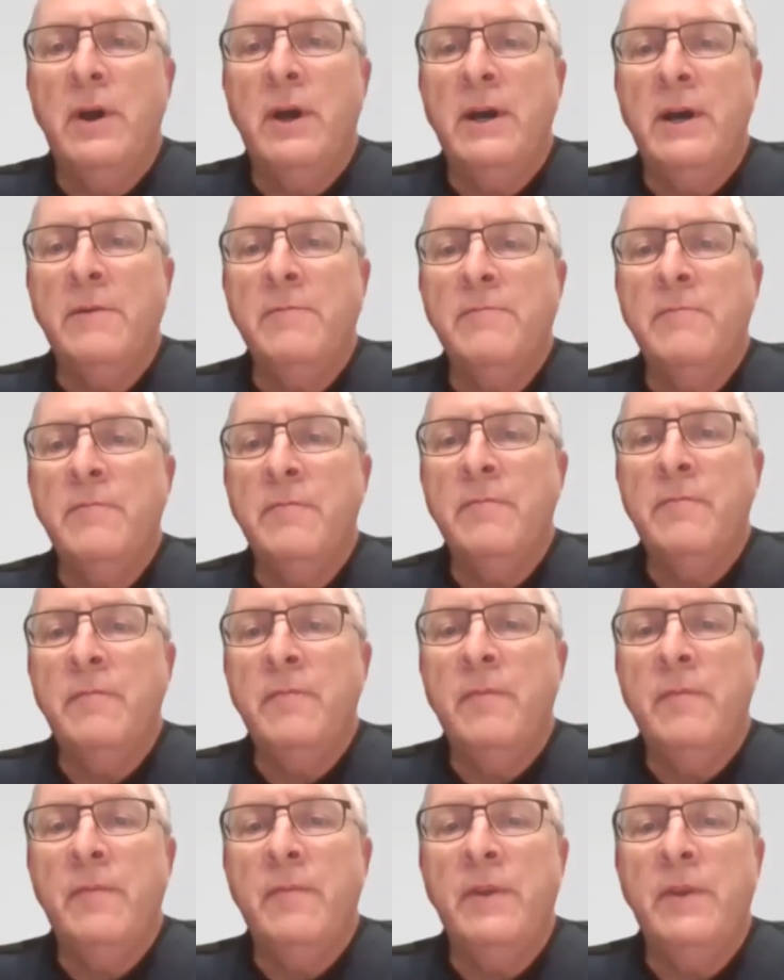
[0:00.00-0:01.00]

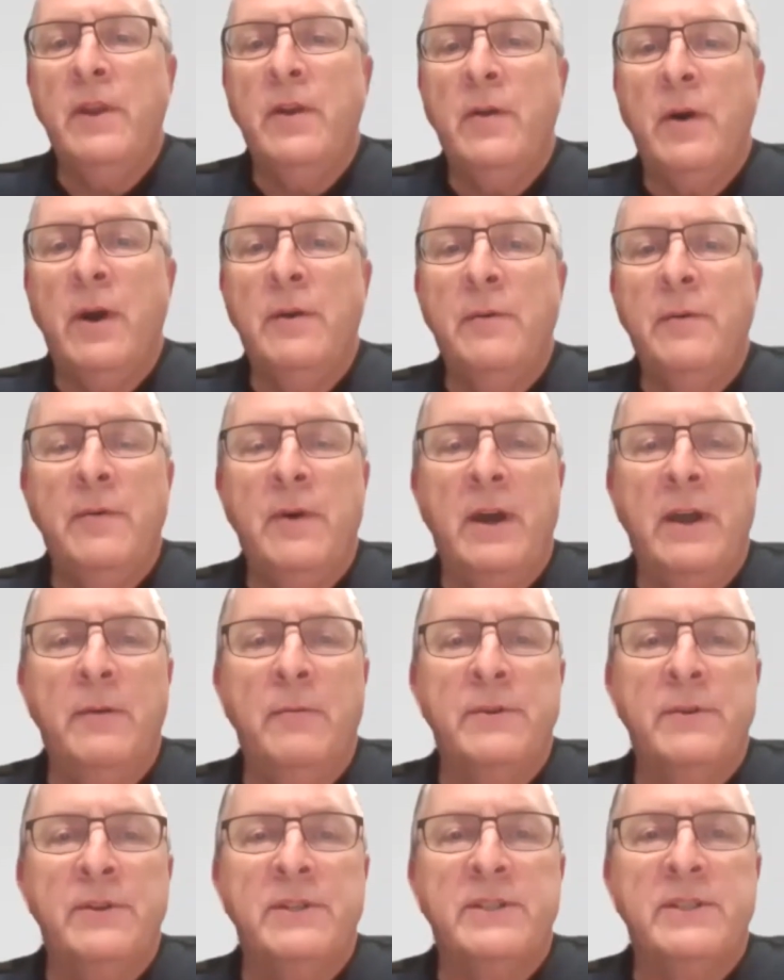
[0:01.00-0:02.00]
I
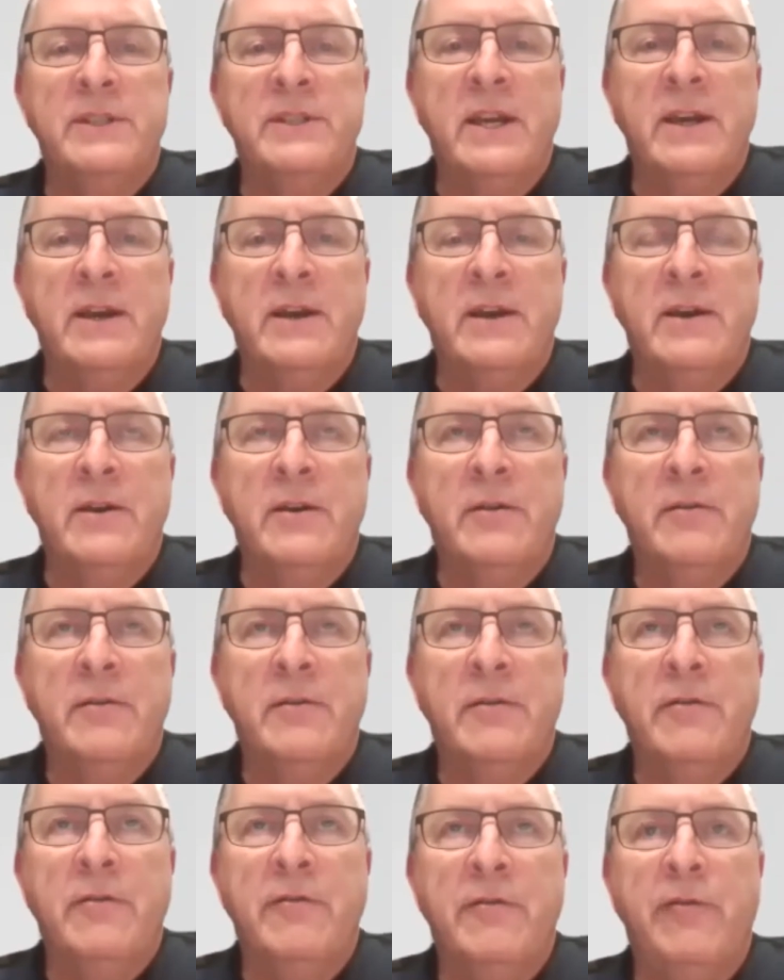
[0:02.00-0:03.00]
was
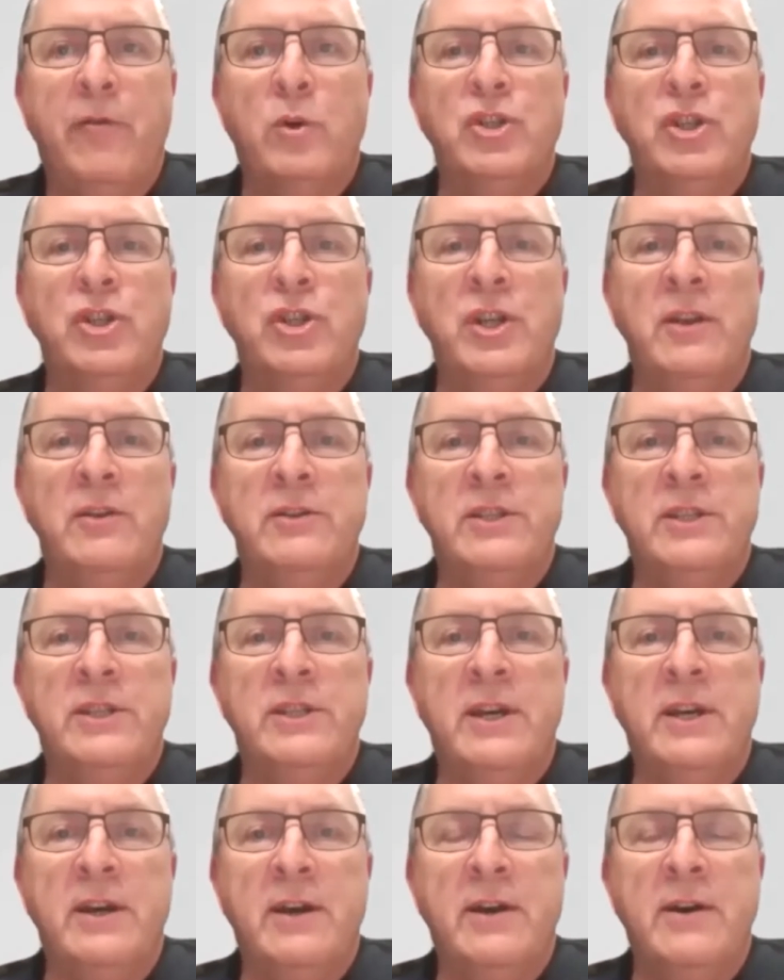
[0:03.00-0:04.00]
fortunate
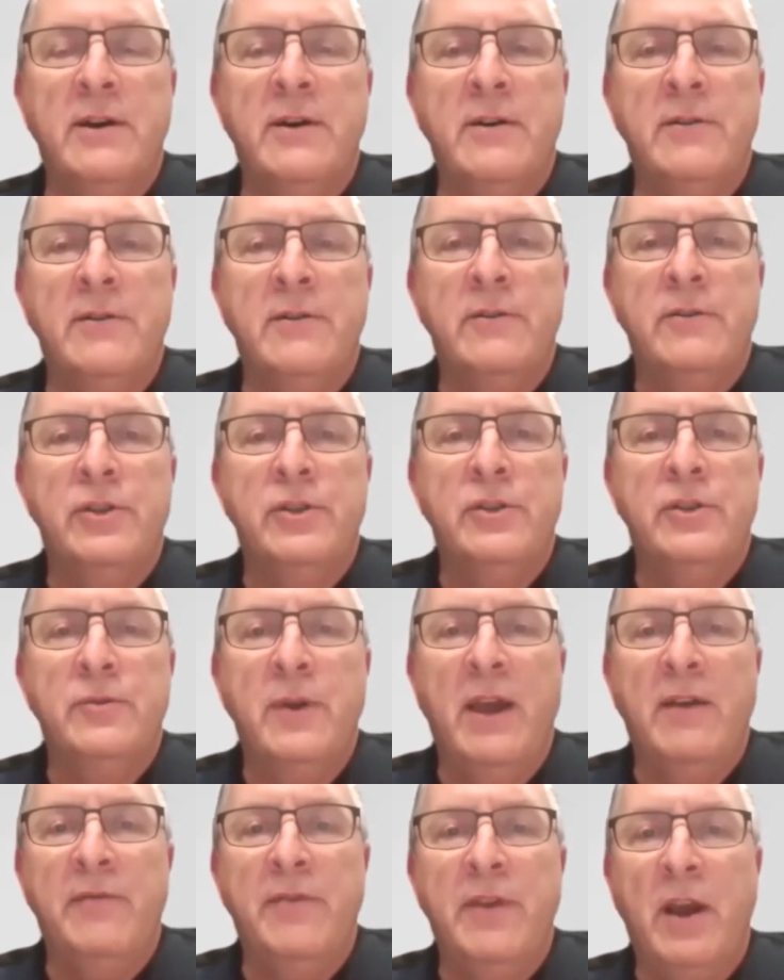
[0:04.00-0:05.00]
to
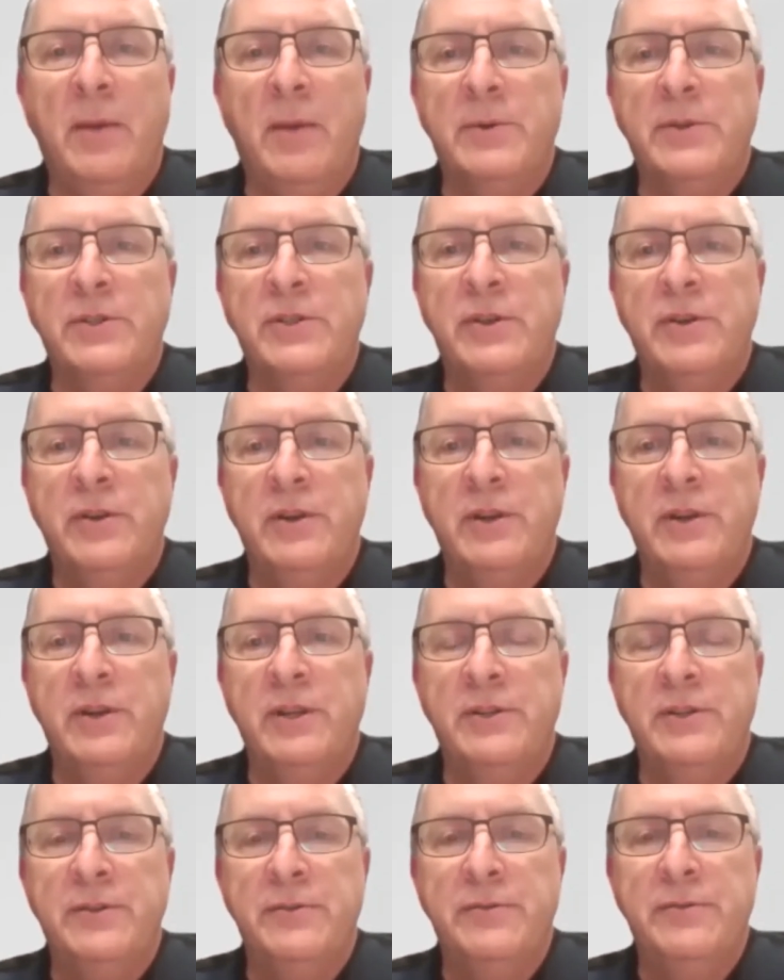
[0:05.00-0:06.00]
have the opportunity
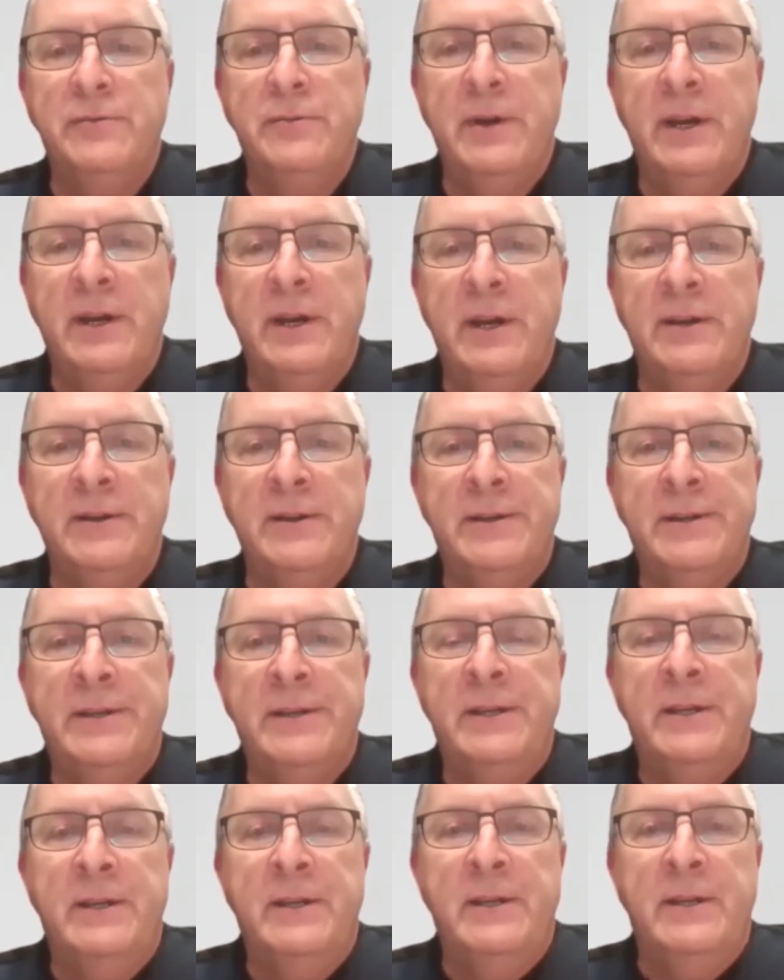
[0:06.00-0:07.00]
to
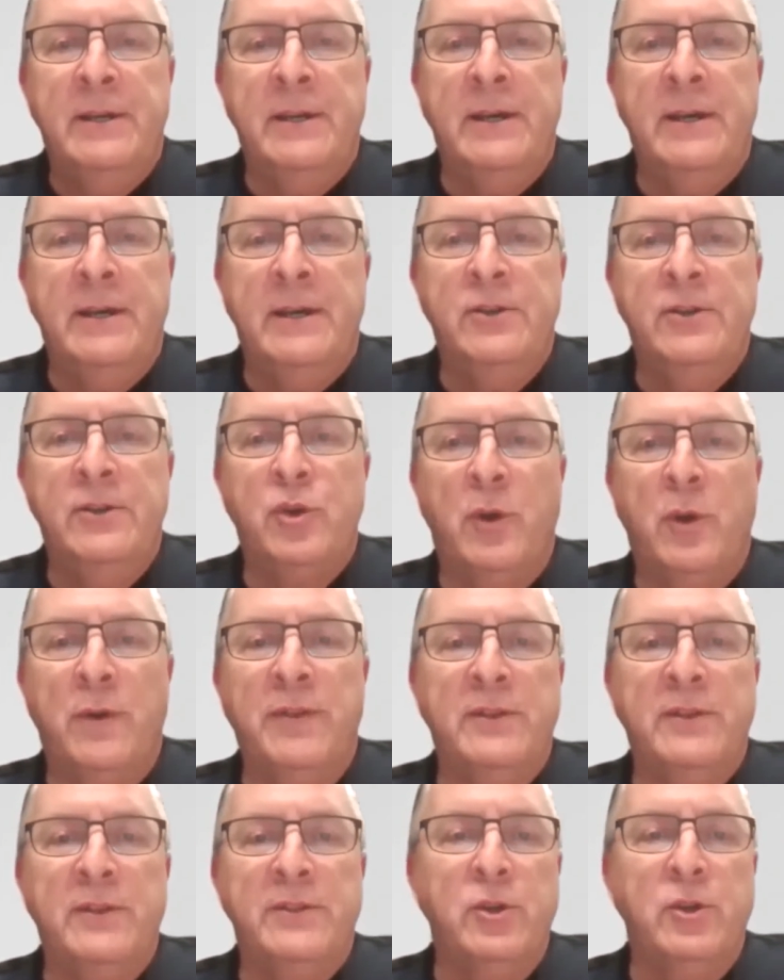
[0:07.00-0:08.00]
join
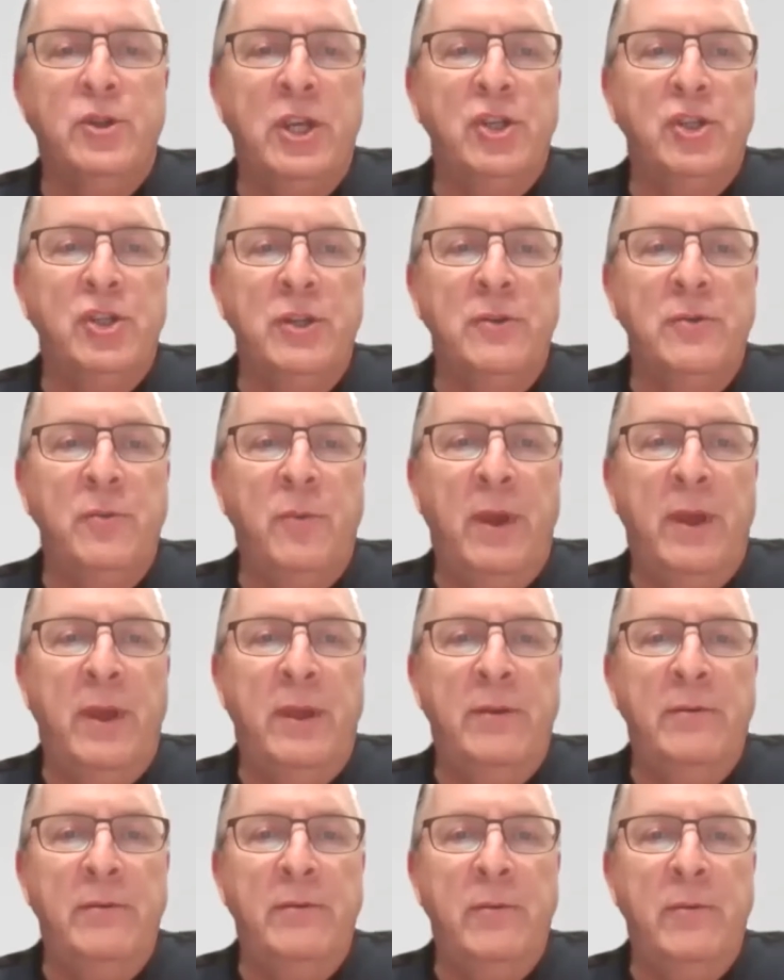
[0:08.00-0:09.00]
the association
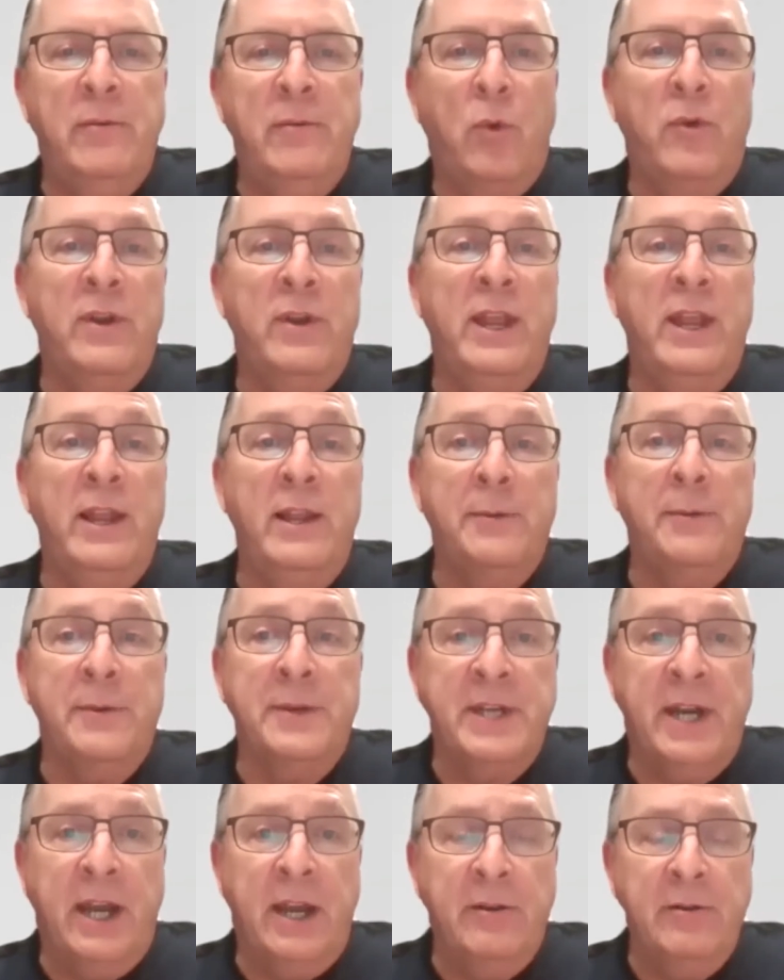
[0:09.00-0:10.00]
when Warren Healy
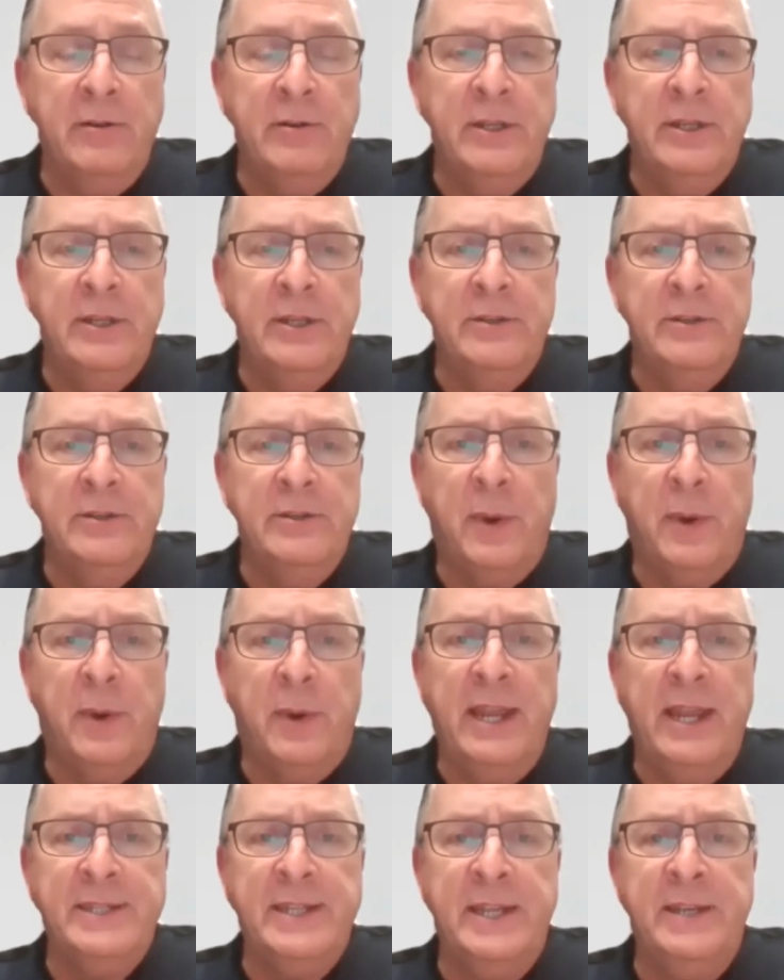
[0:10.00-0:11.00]
retired in
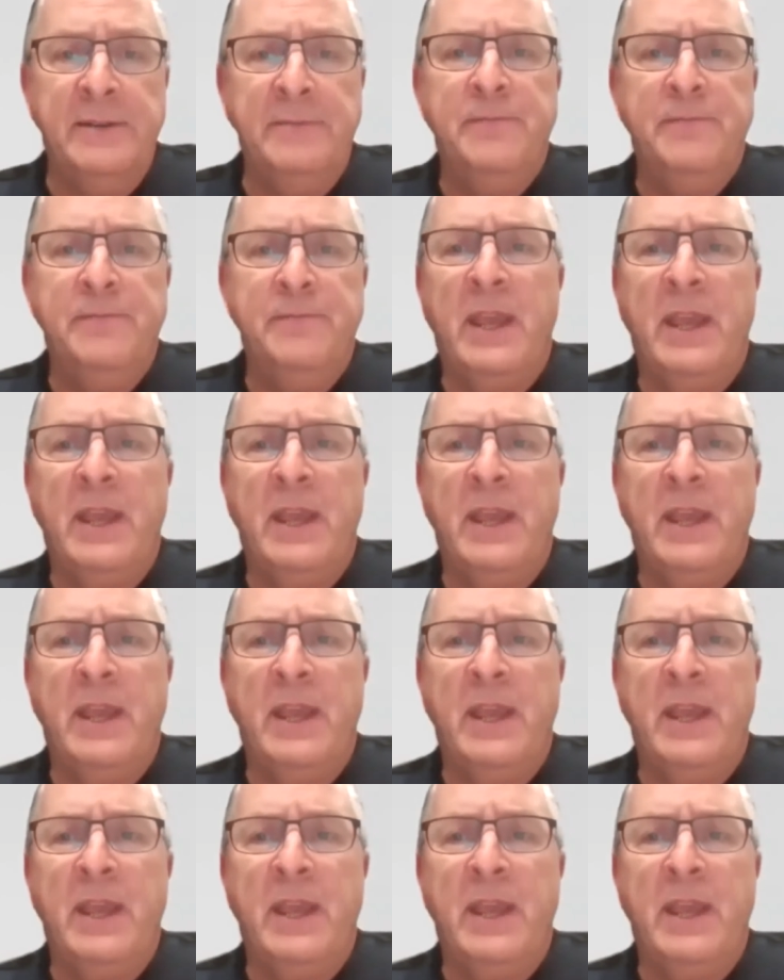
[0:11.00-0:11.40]
2018.